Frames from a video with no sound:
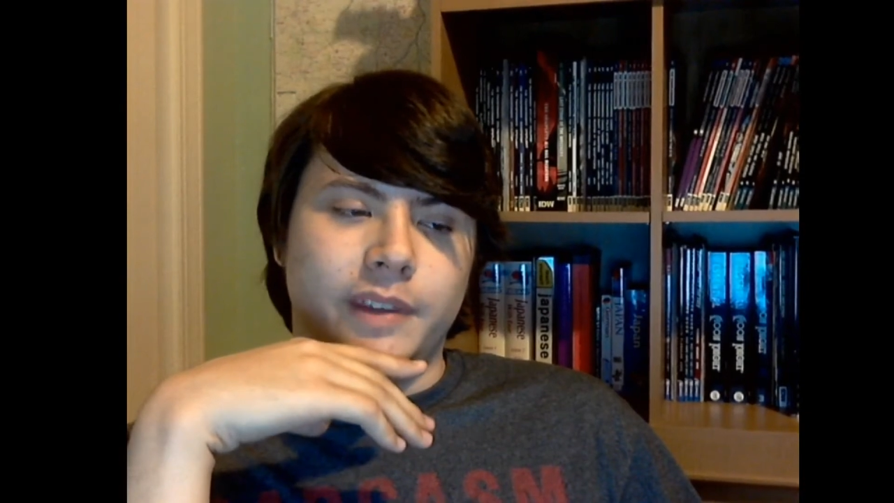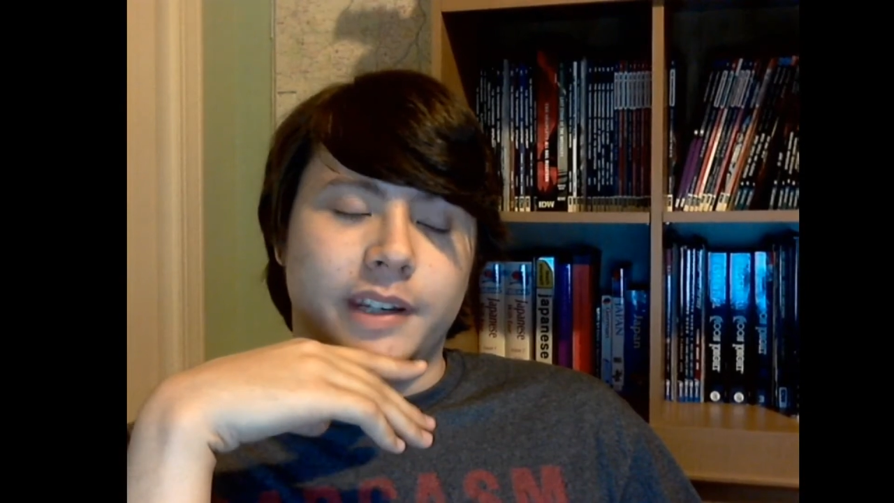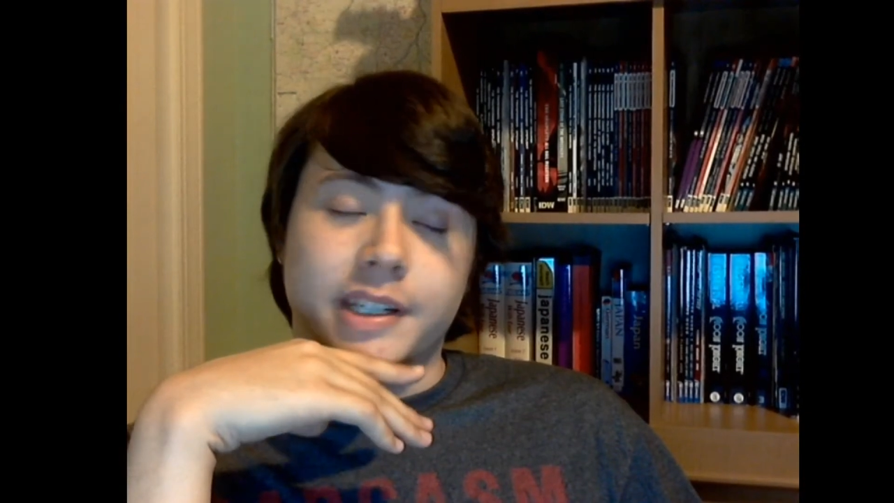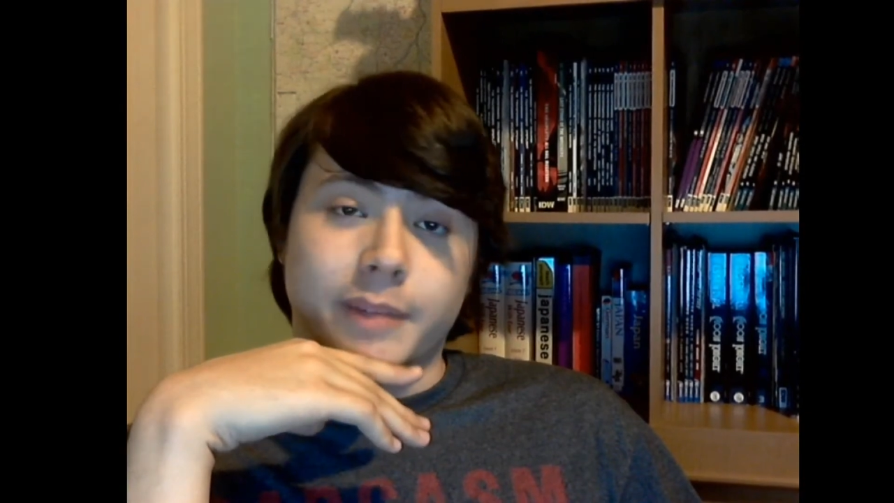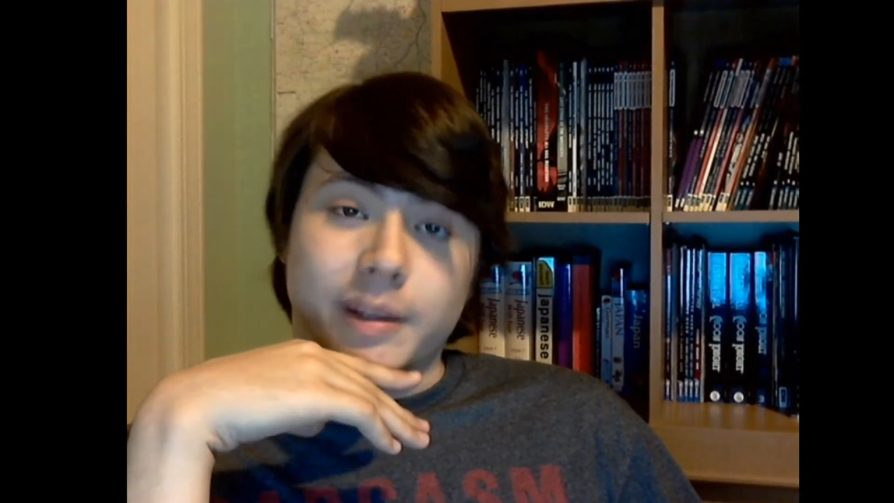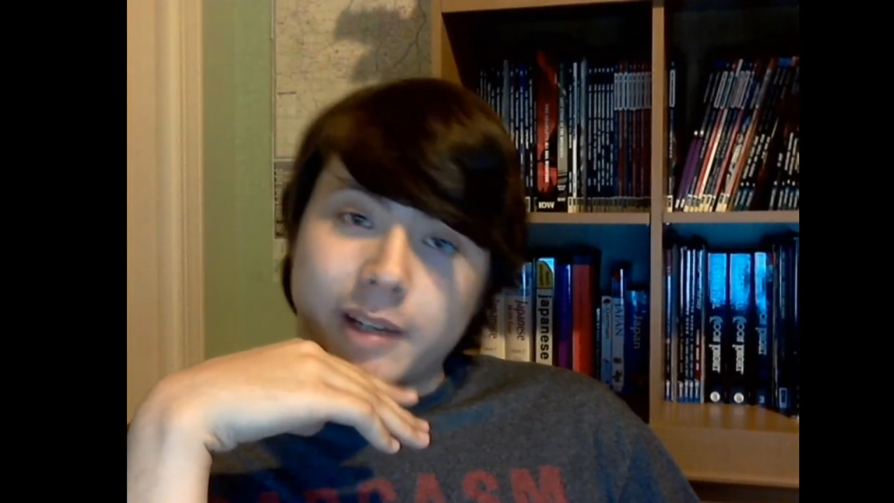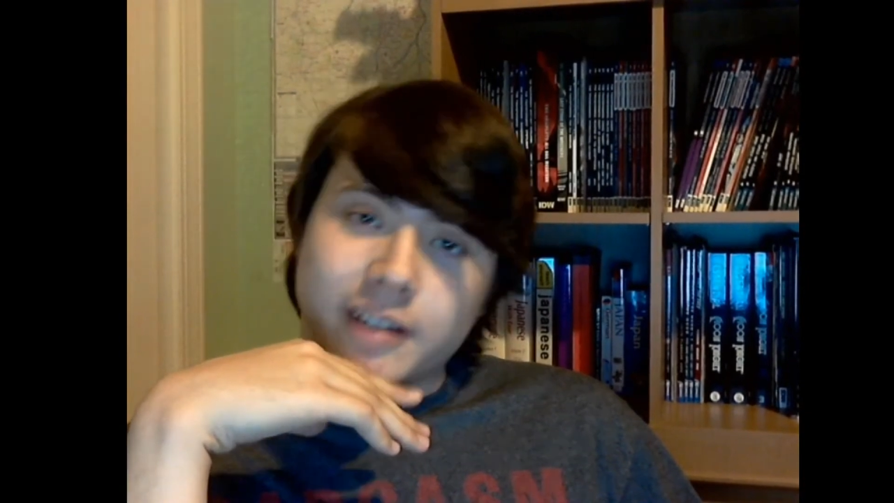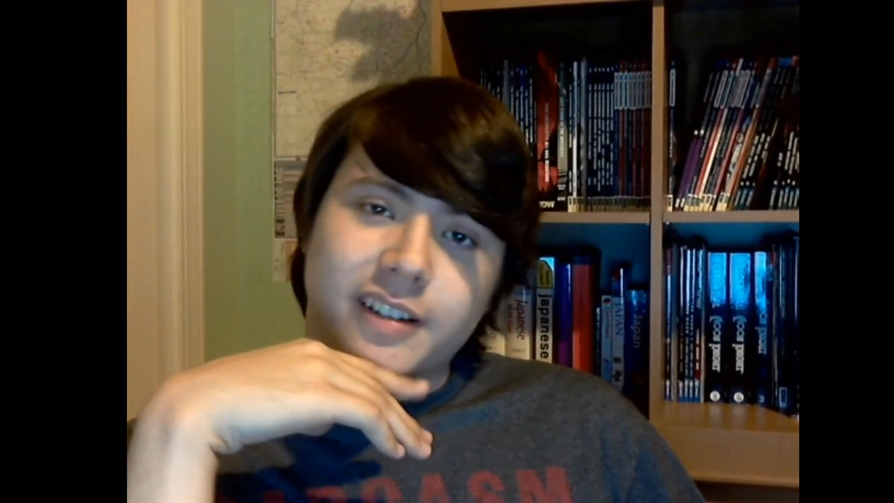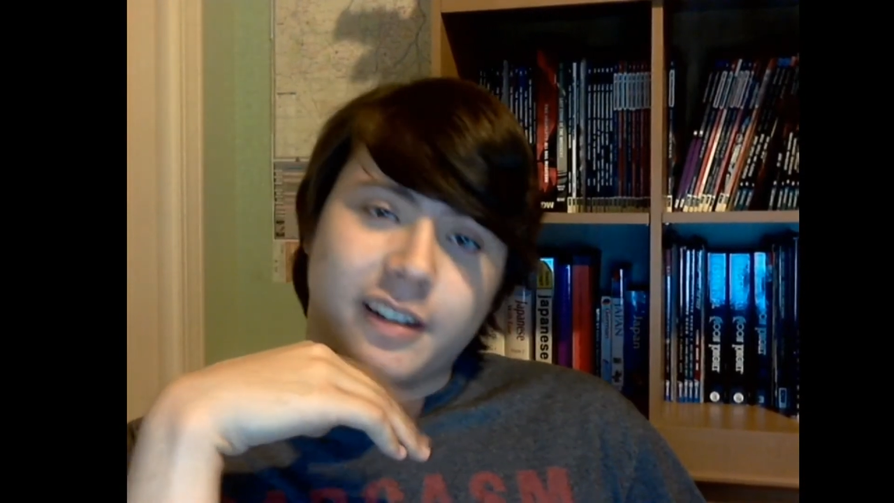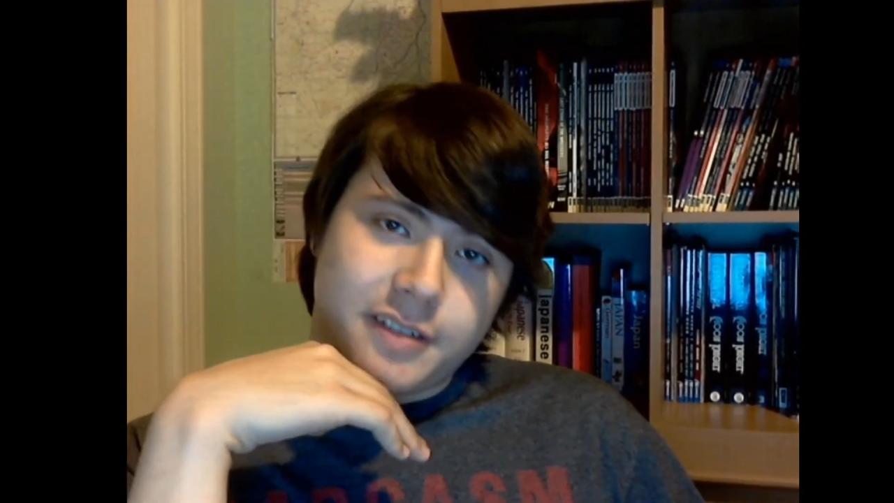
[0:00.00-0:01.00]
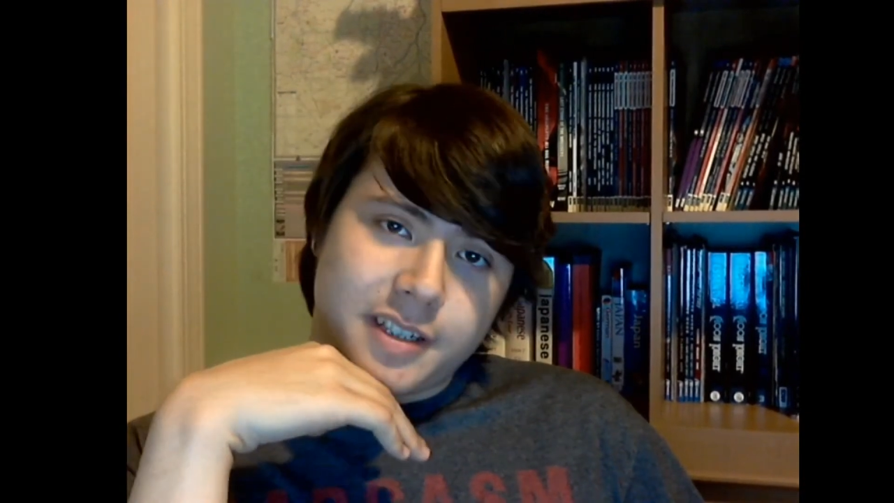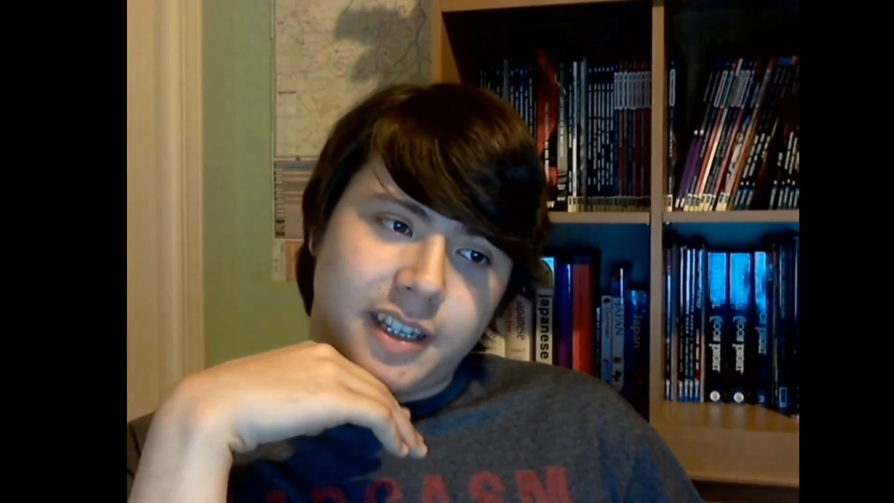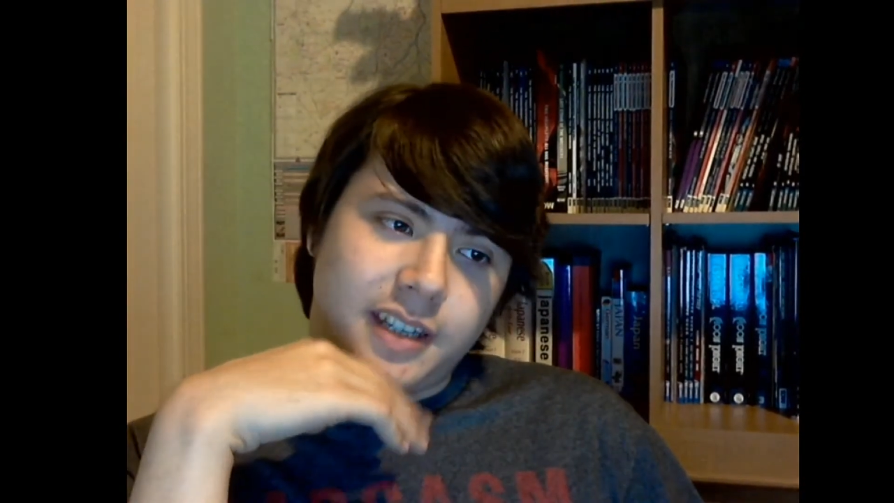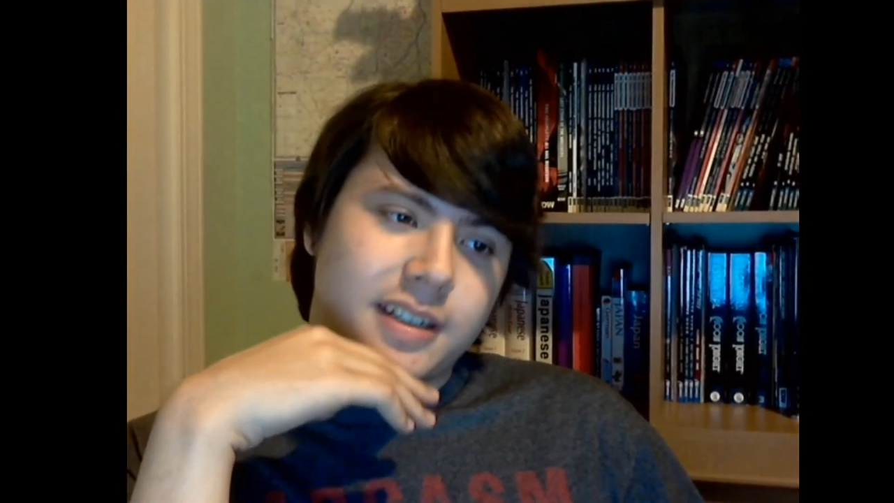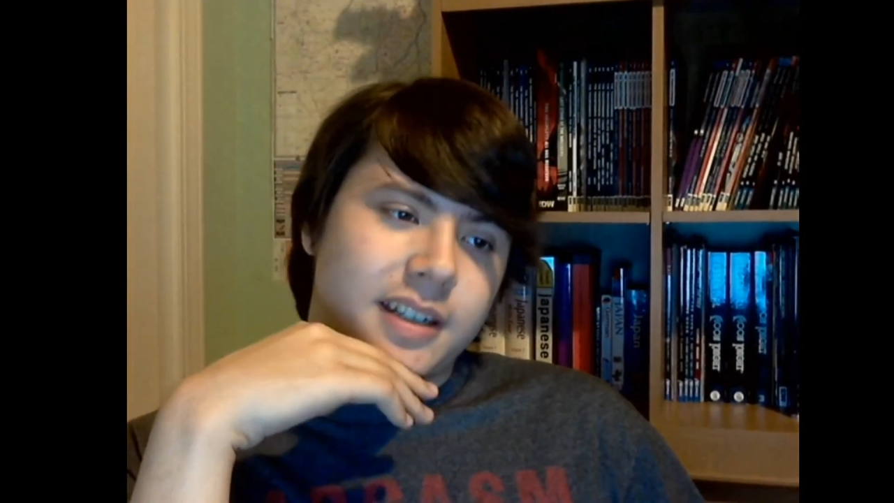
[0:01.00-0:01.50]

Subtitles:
doesn't mean I'm not going to go see it.